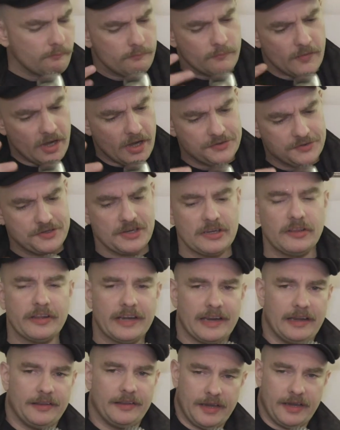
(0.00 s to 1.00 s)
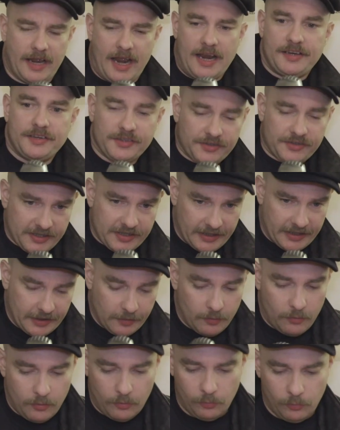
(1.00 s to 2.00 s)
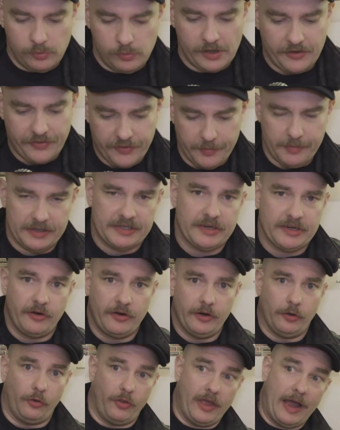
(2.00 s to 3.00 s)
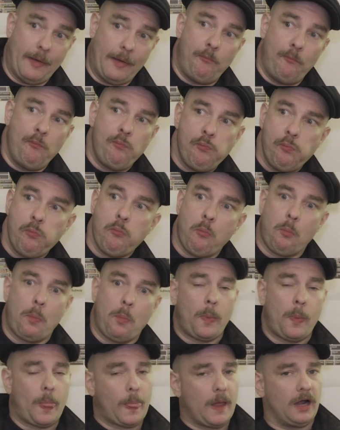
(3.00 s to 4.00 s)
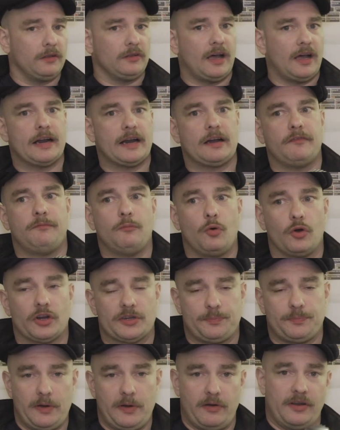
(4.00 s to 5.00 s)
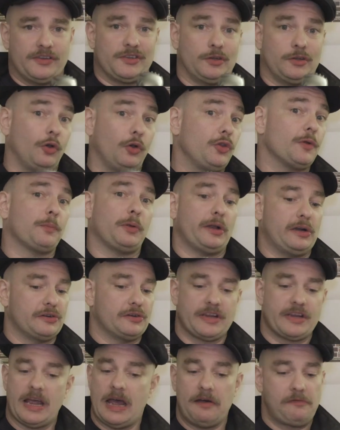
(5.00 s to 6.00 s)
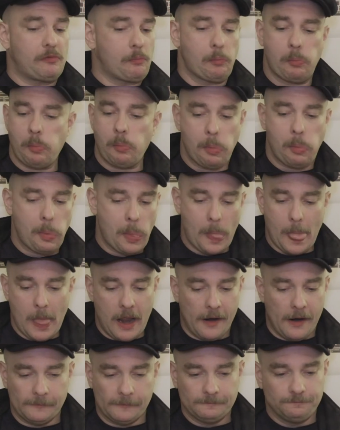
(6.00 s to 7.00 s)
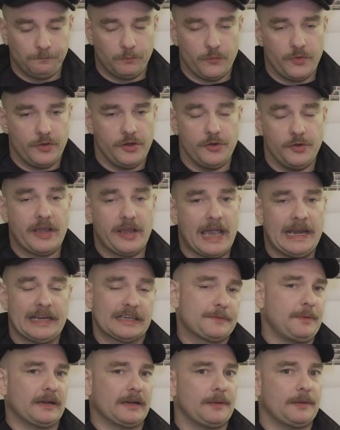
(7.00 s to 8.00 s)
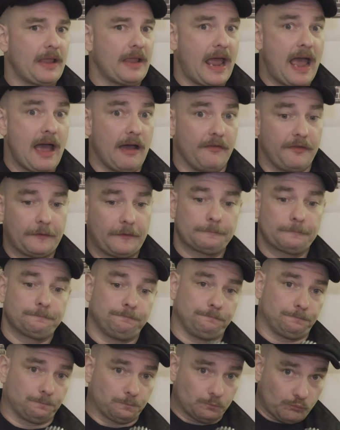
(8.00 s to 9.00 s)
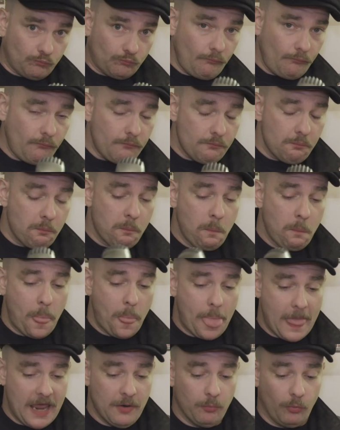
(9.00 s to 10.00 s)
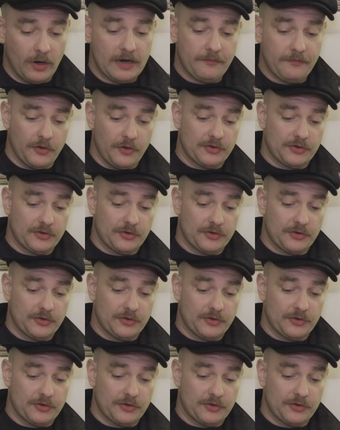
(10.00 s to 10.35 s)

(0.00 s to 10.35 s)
agility and the agency with the material that a lot of more experienced and older players have you can expect them to have. And one of those